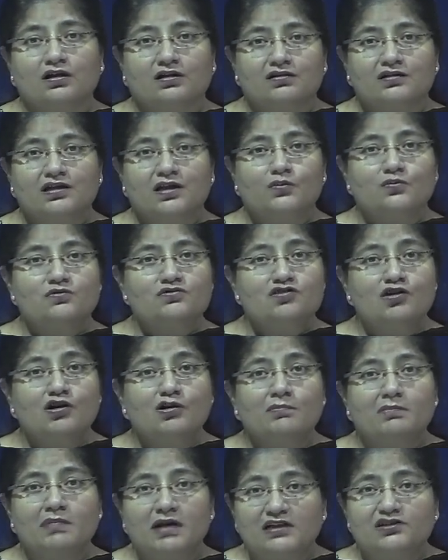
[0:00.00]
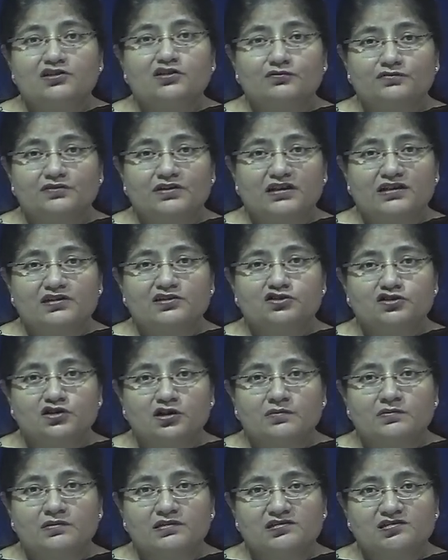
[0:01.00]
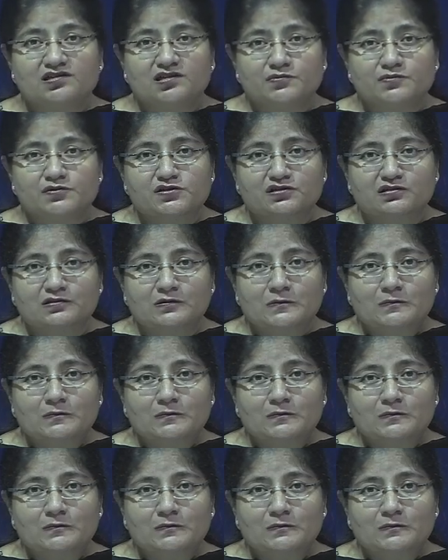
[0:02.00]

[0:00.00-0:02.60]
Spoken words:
That was not part of their job description.